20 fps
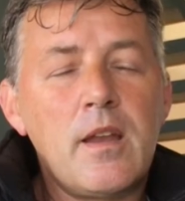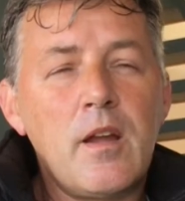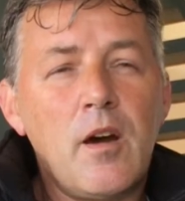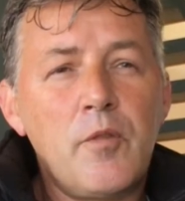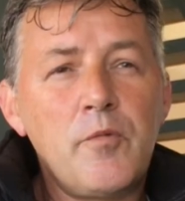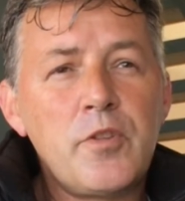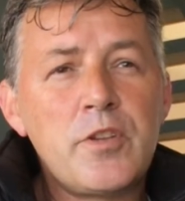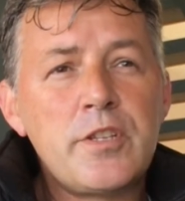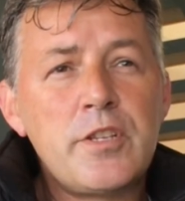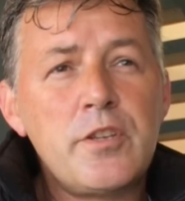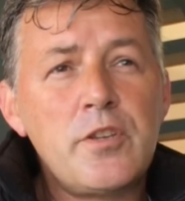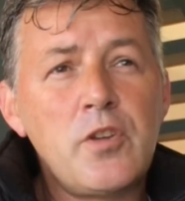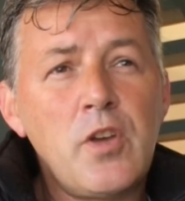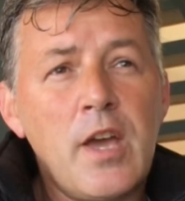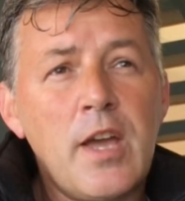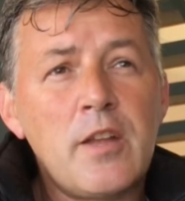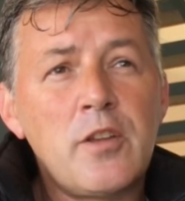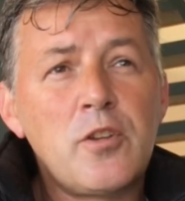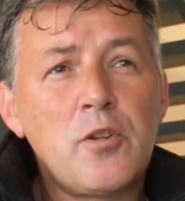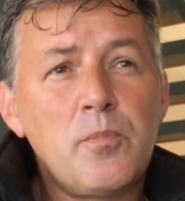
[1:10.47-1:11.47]
obviously you
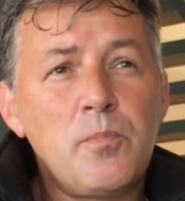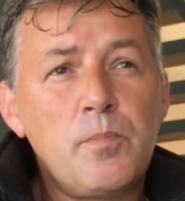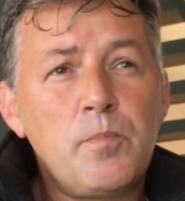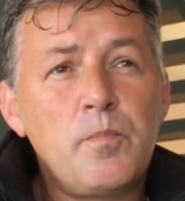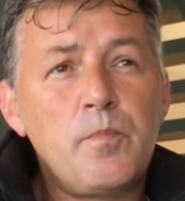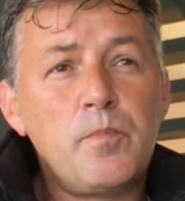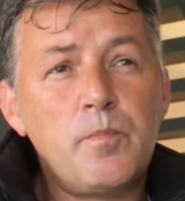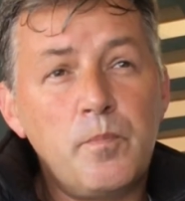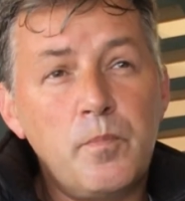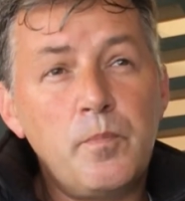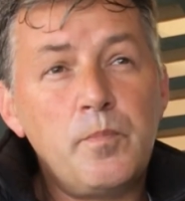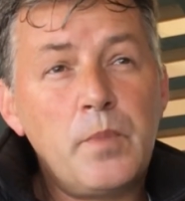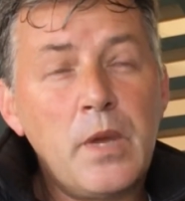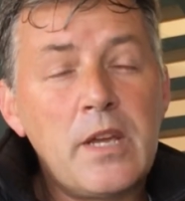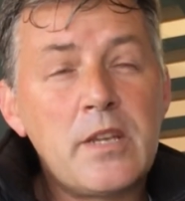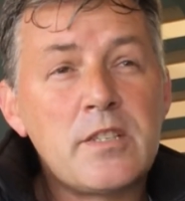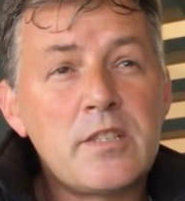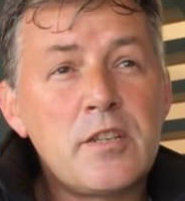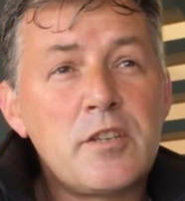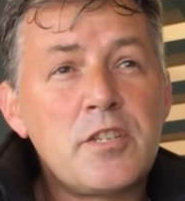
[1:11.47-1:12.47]
had your
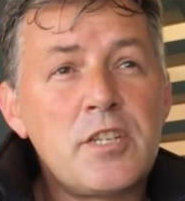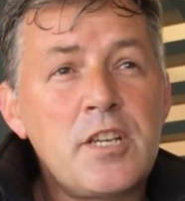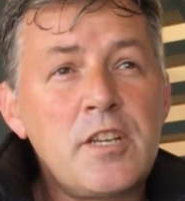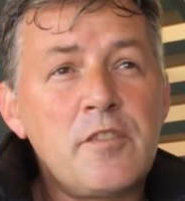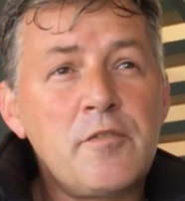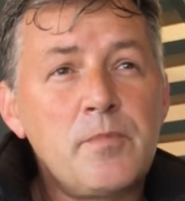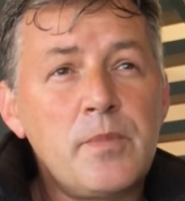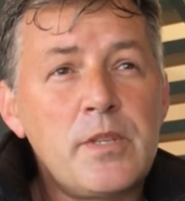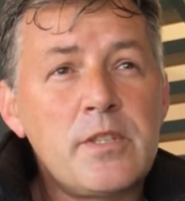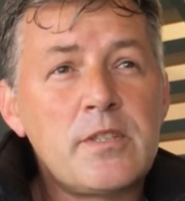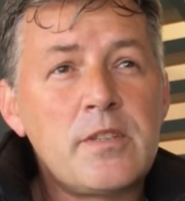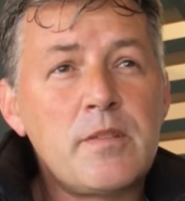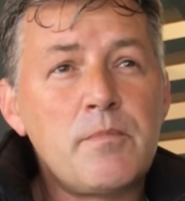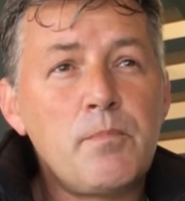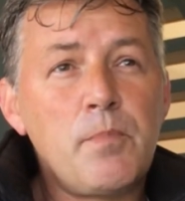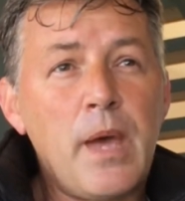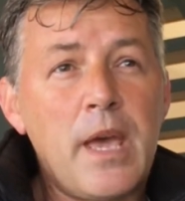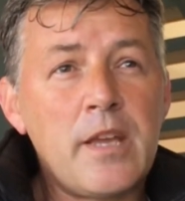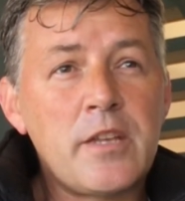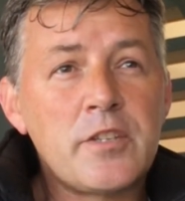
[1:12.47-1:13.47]
biggest achievements in
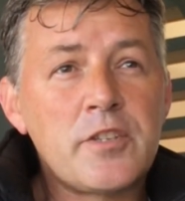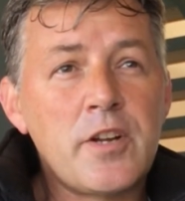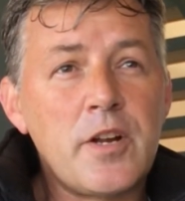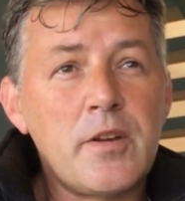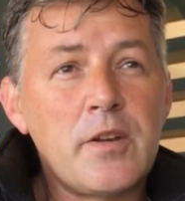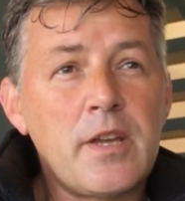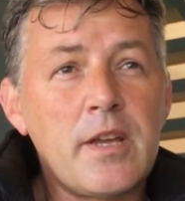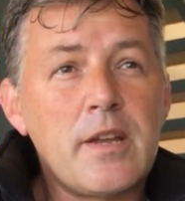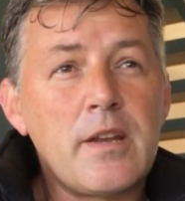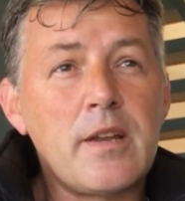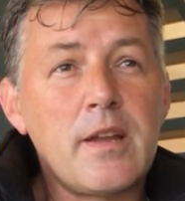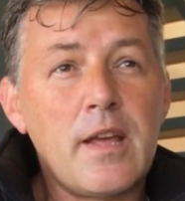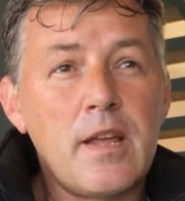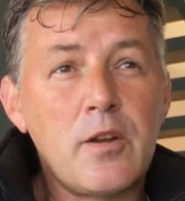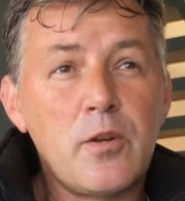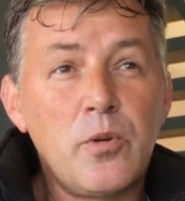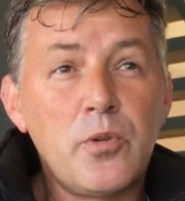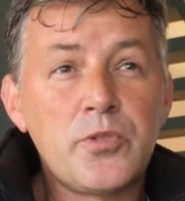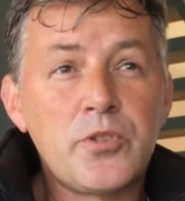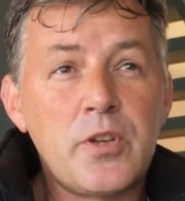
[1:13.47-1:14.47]
backstroke and
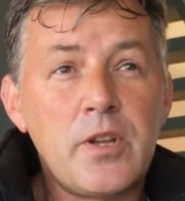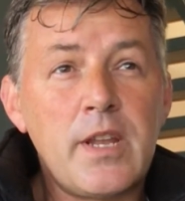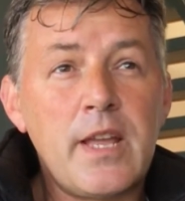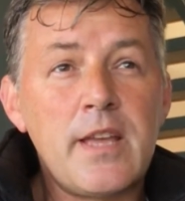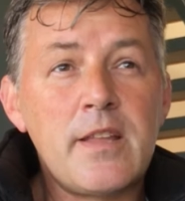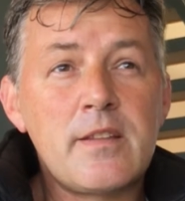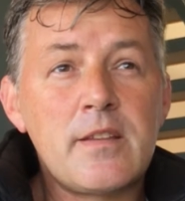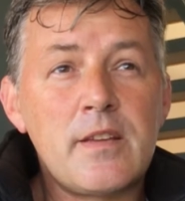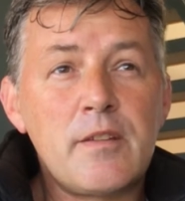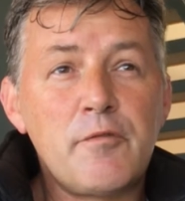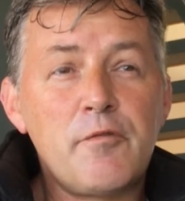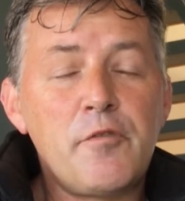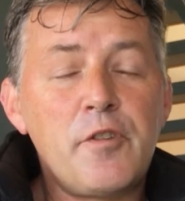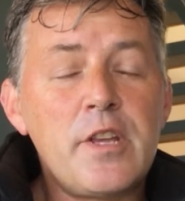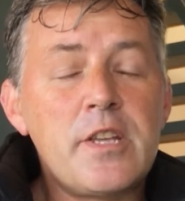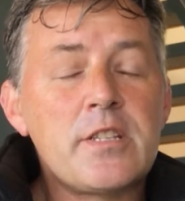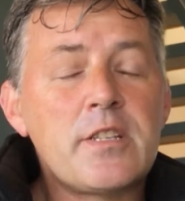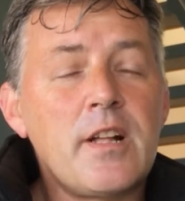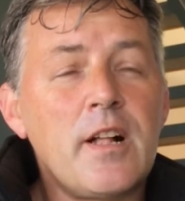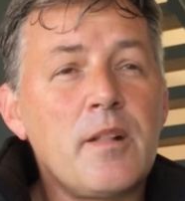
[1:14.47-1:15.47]
also later in
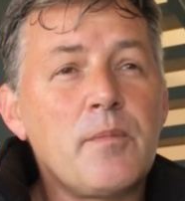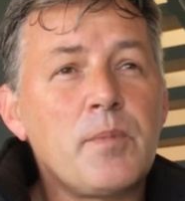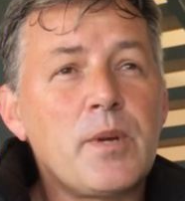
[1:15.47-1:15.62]
freestyle,